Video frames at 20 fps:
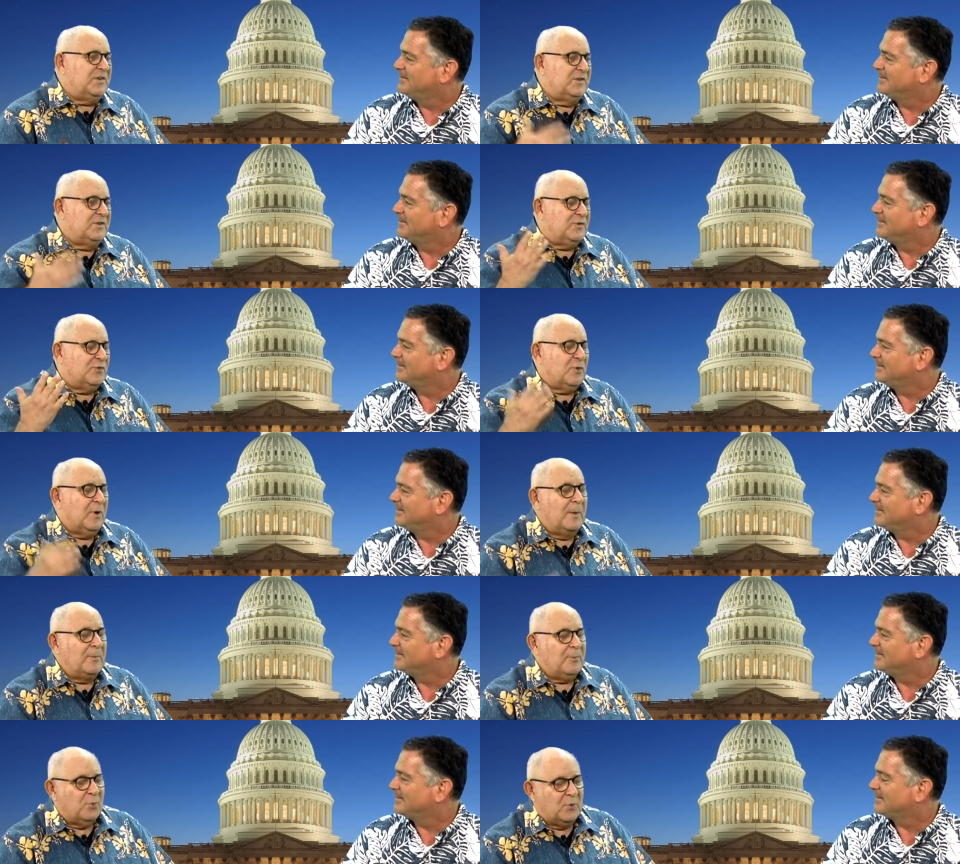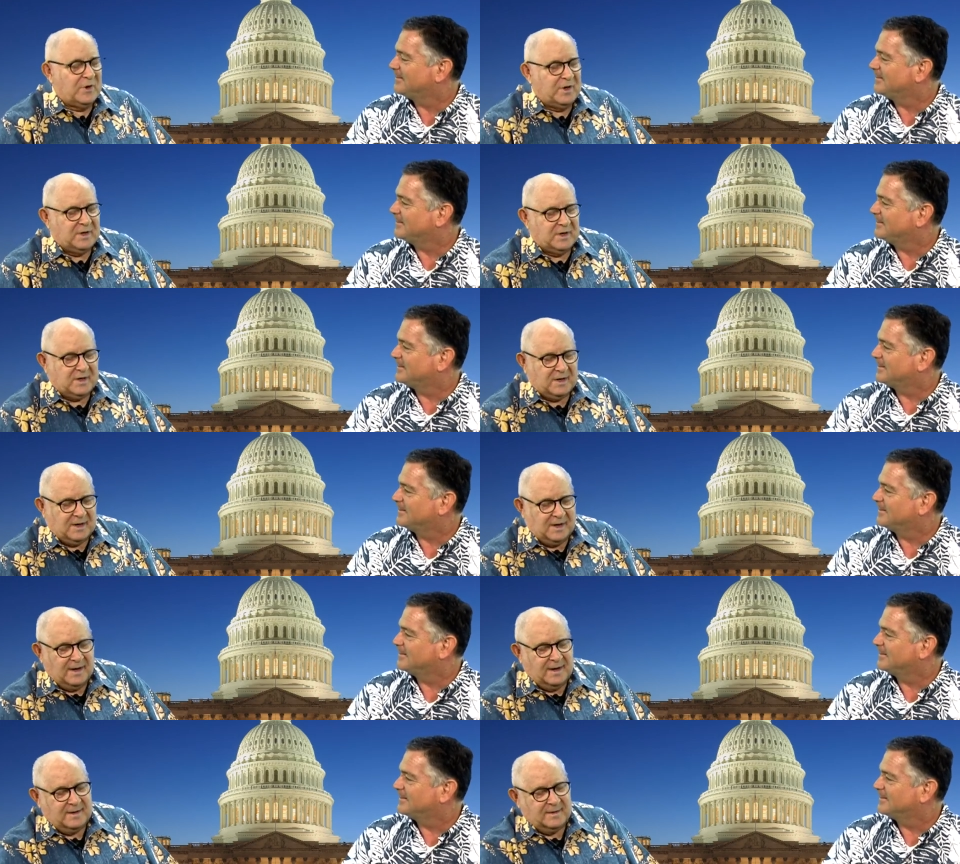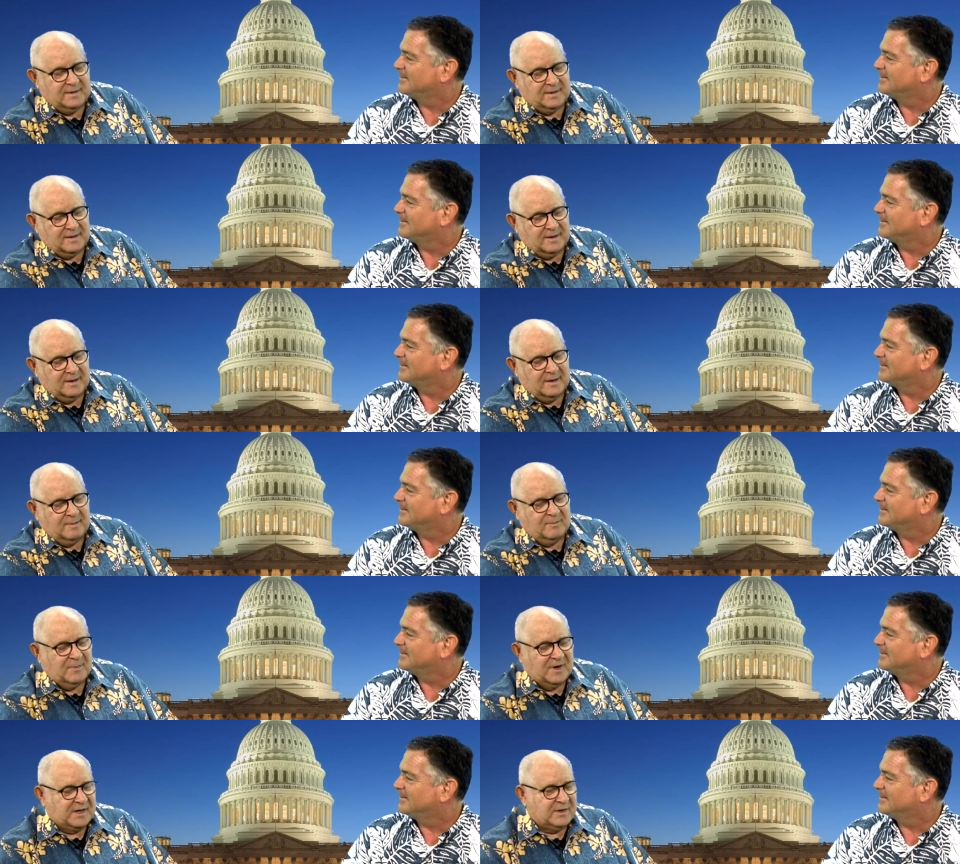Speaker 1: is Trump week, and
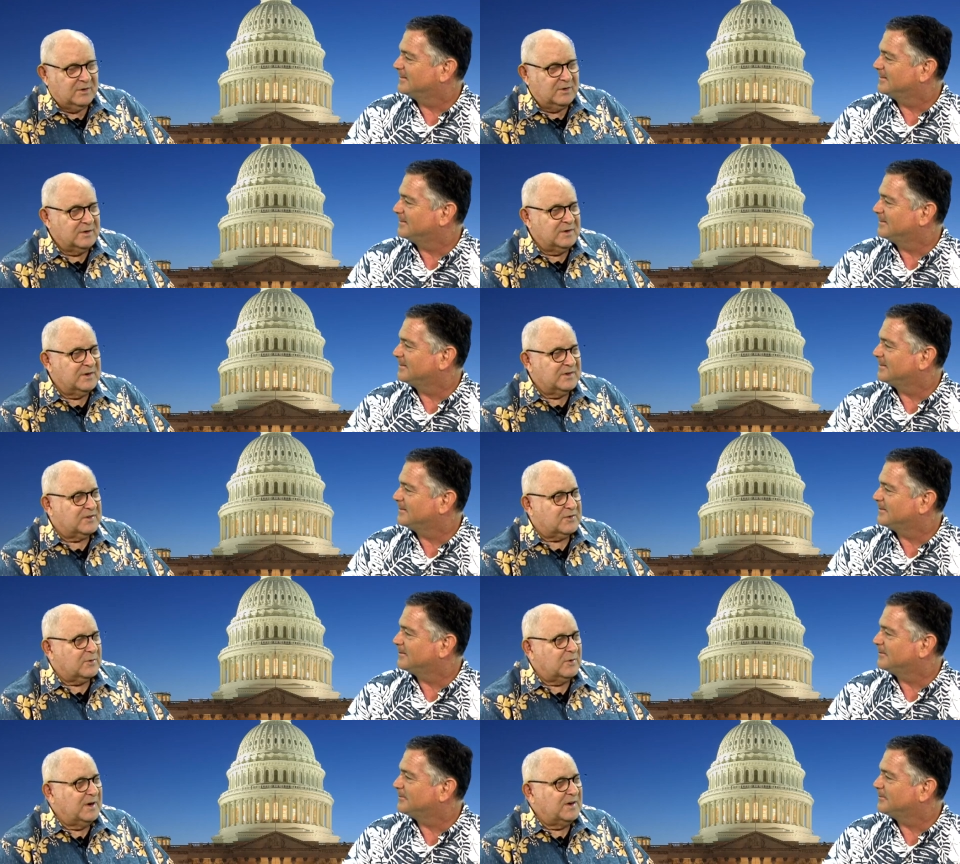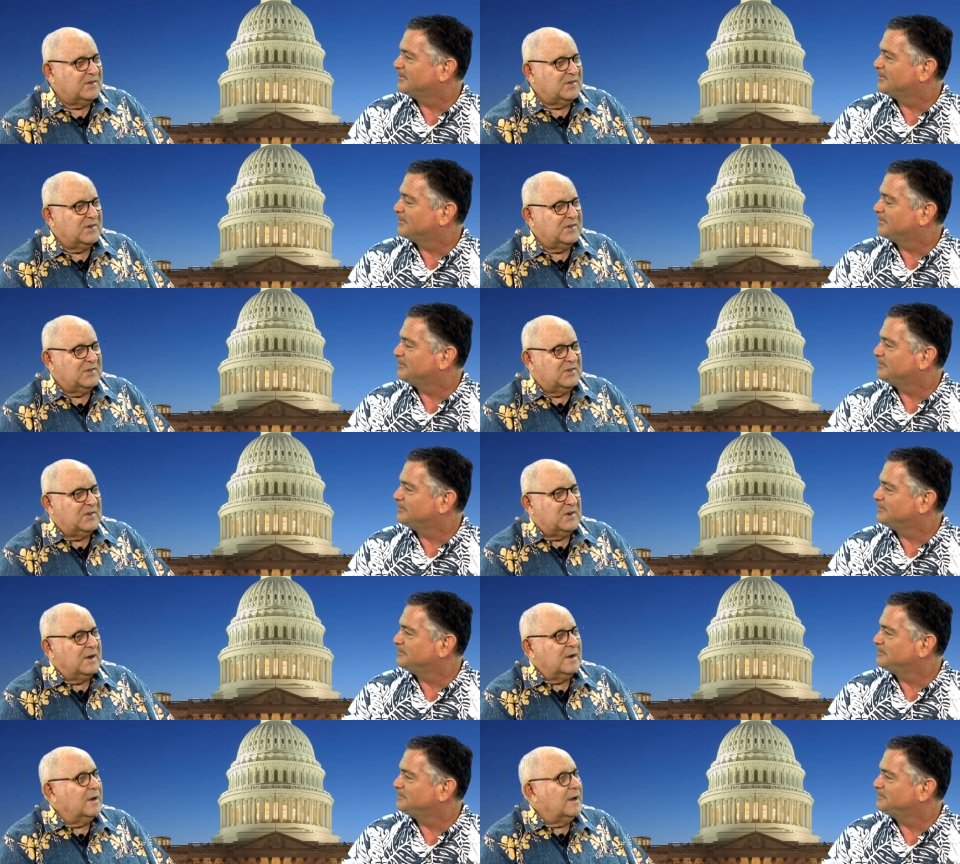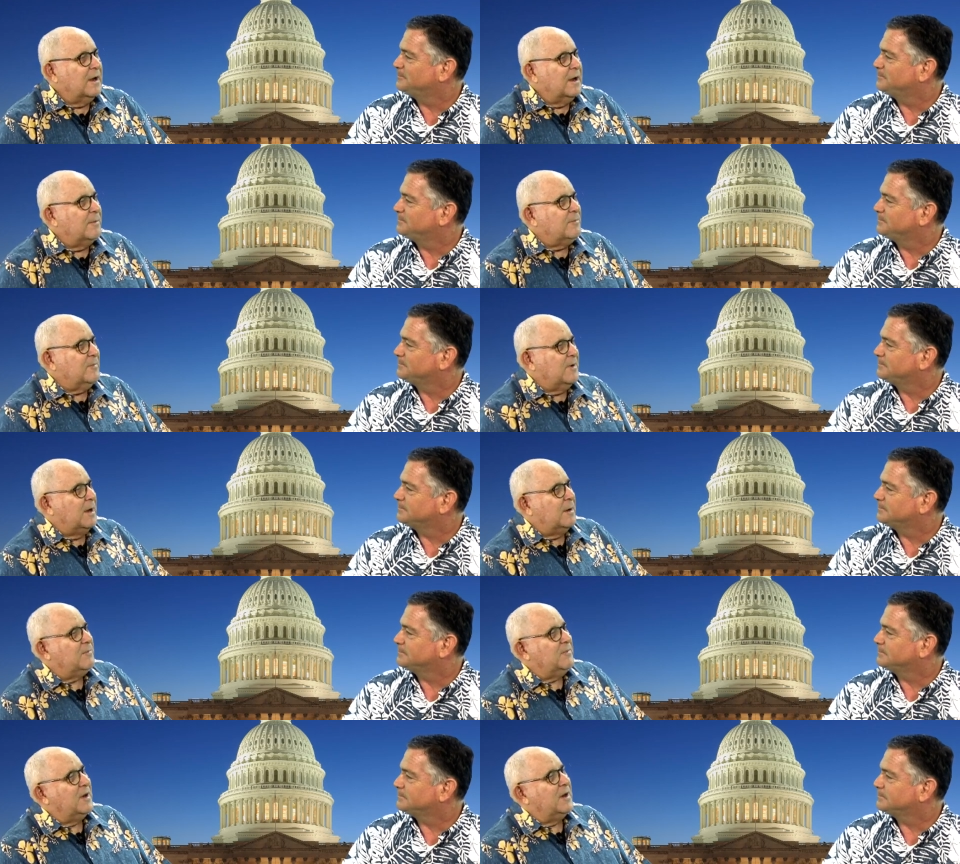my goodness gracious,
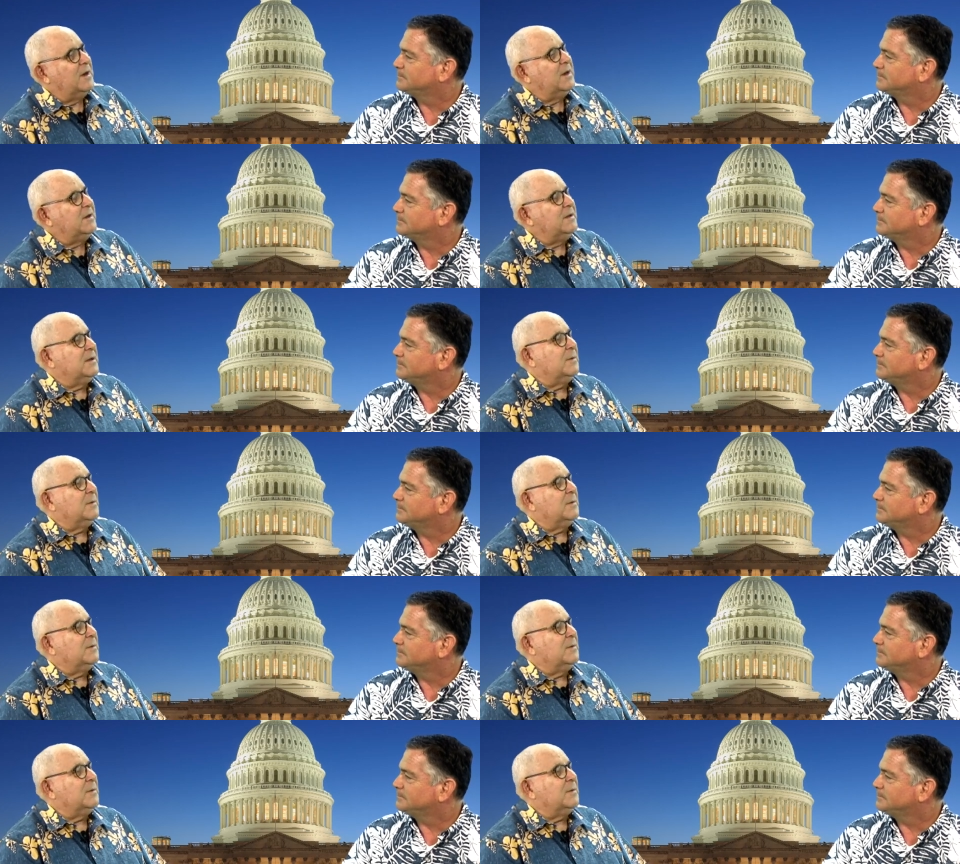I'm getting